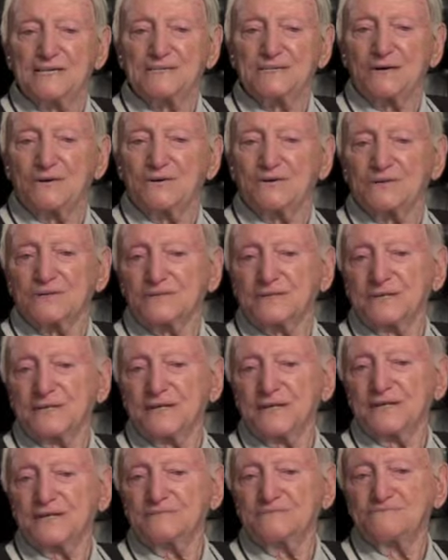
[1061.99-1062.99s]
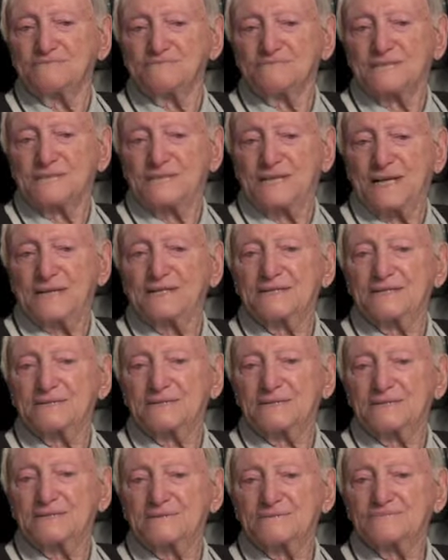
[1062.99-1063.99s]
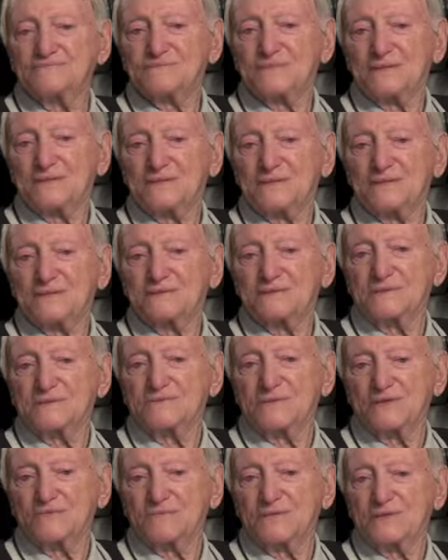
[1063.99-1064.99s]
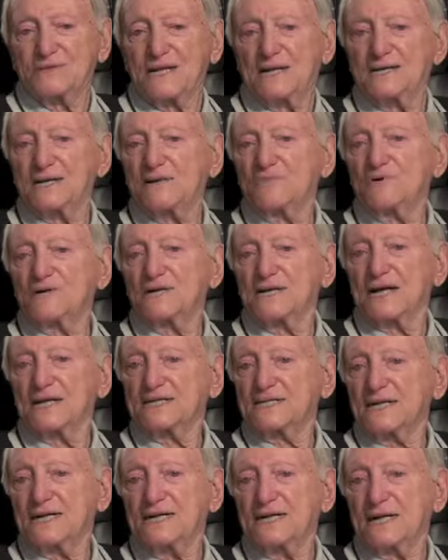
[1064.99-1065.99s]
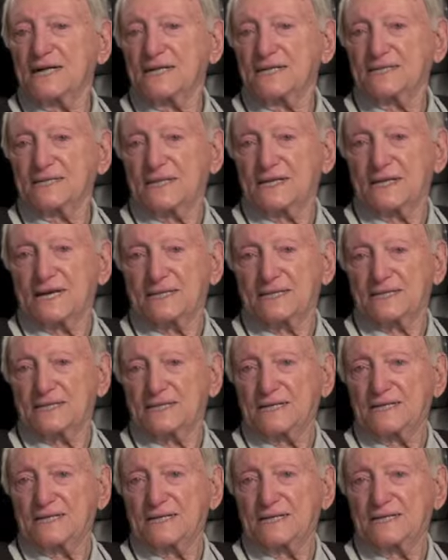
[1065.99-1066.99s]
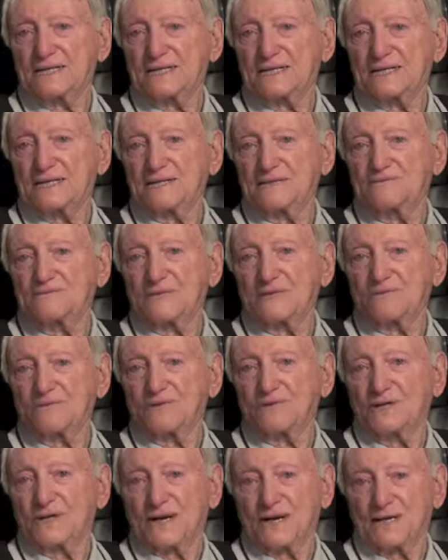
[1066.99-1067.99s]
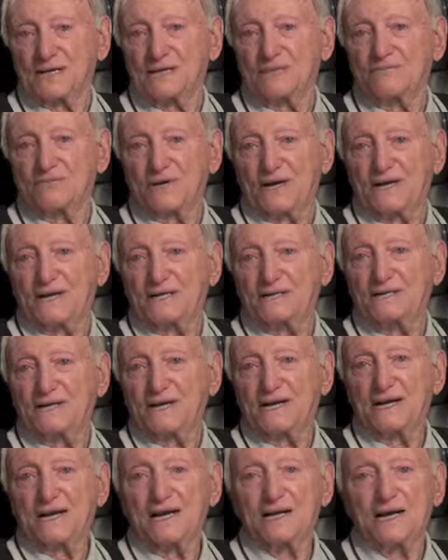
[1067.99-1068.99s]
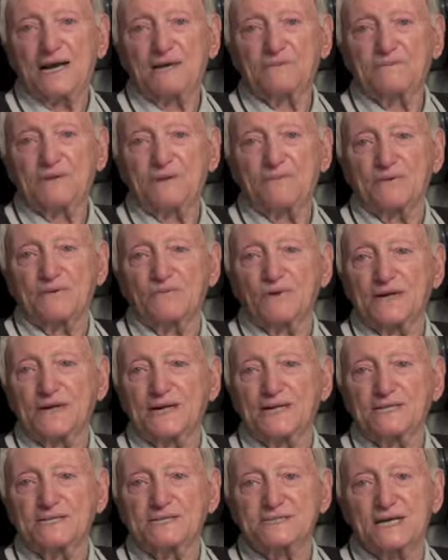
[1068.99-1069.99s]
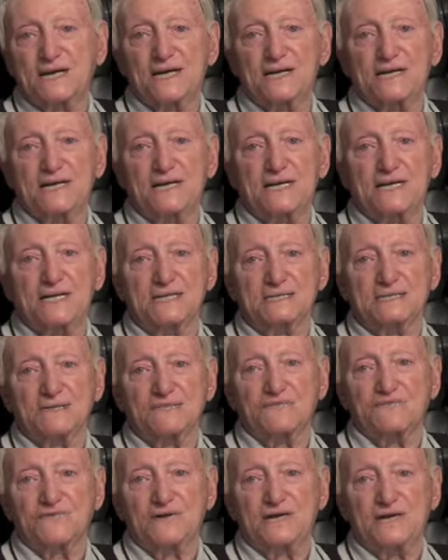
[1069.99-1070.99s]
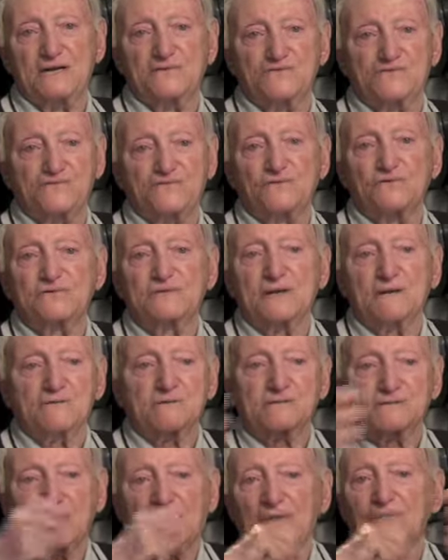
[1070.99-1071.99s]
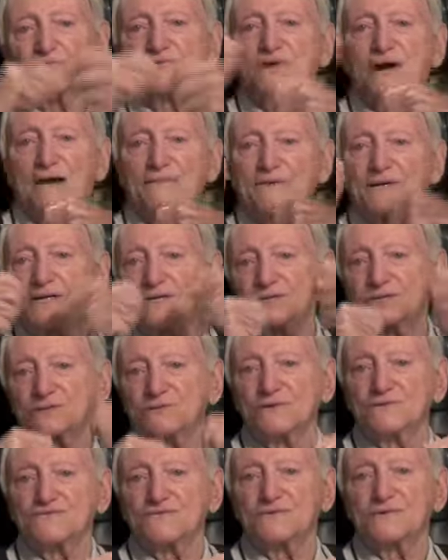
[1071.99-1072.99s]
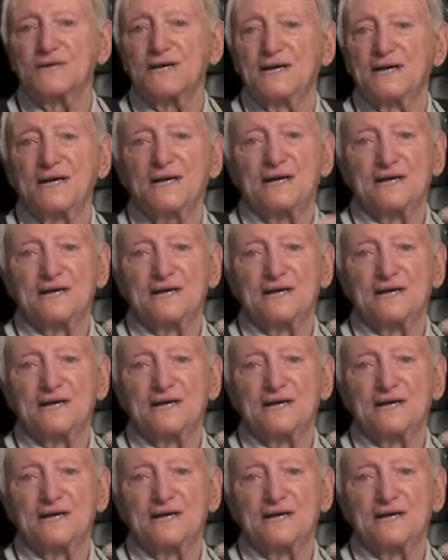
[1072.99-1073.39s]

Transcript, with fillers: so um, then, then they wouldn't let us eat anything at the, in the, and we got liberated. A lot of people went in and started eating some eating food. They would start grabbing and chewing food.